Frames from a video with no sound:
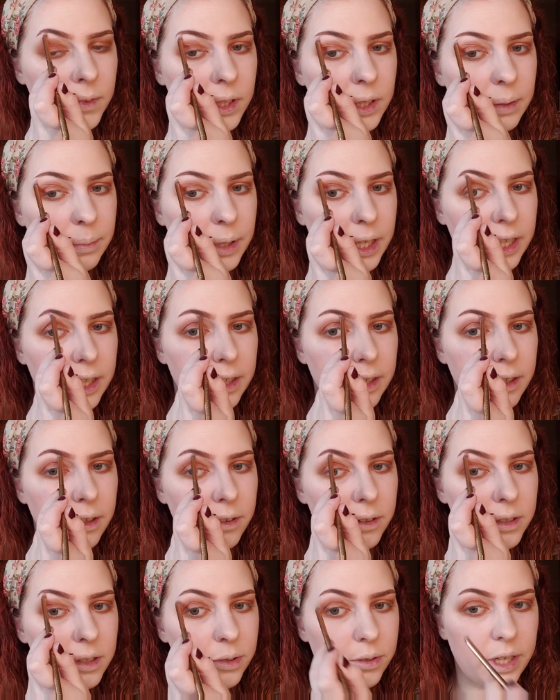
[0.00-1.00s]
I'm gonna
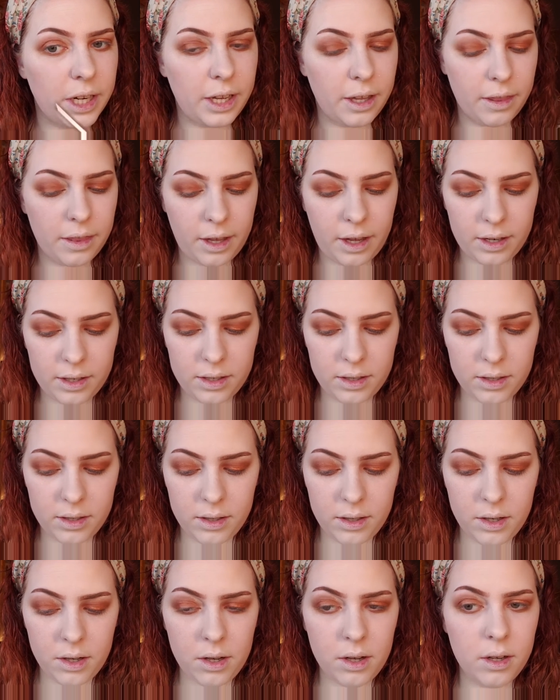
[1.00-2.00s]
also take that
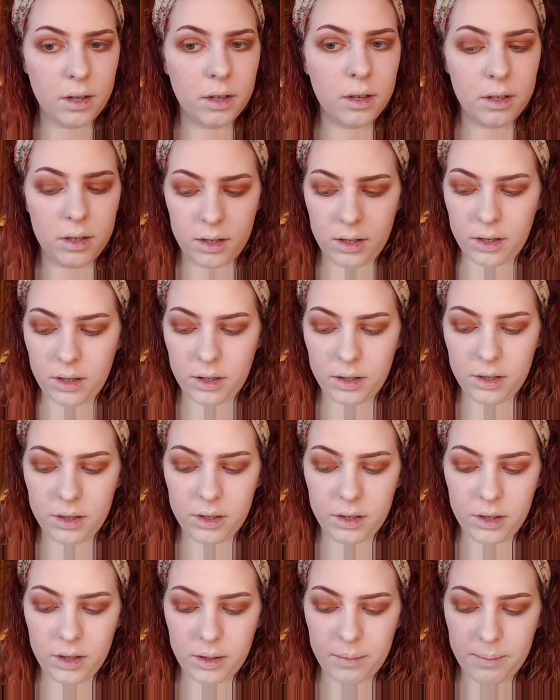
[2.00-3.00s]

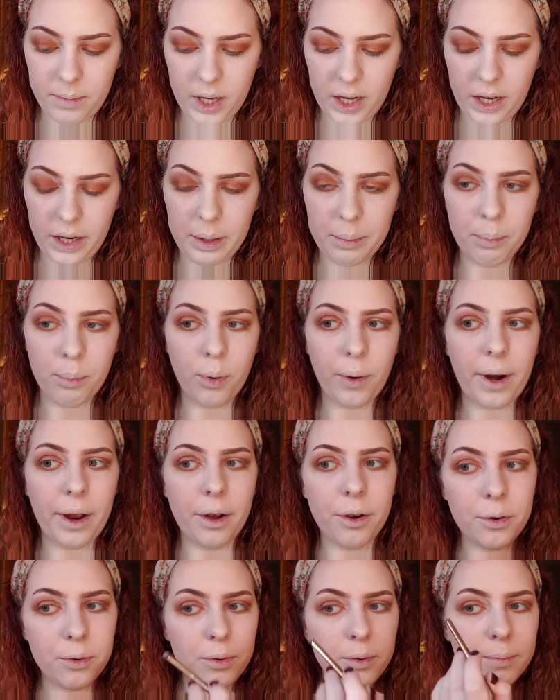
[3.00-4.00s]
under my
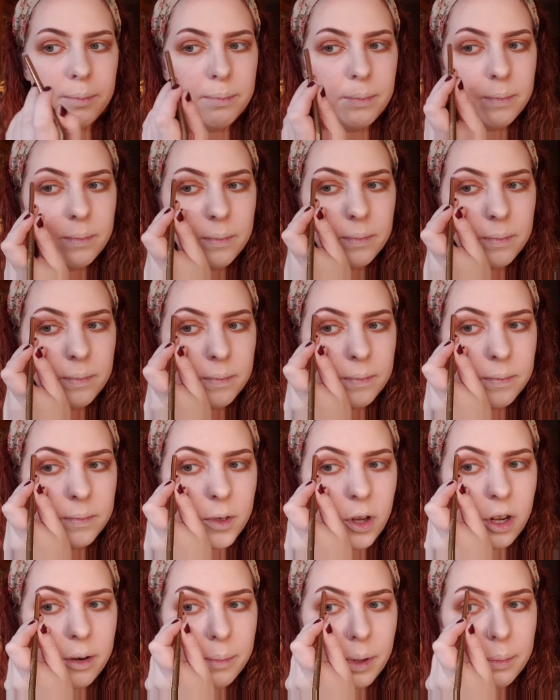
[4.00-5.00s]
brow,
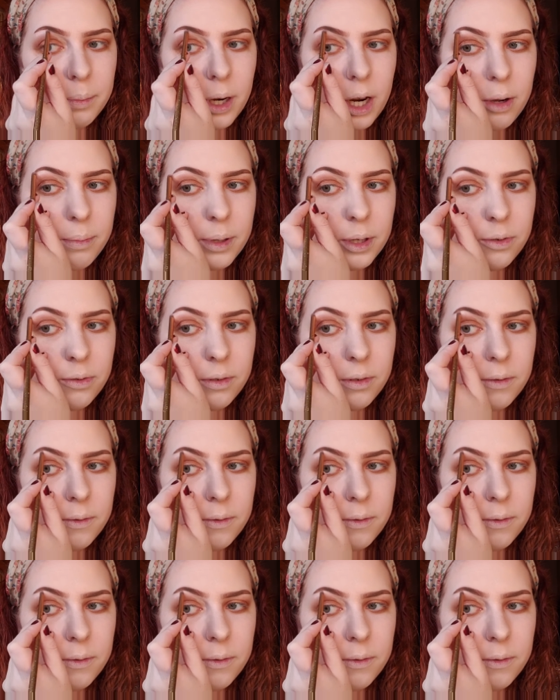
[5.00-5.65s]
on my brow bone.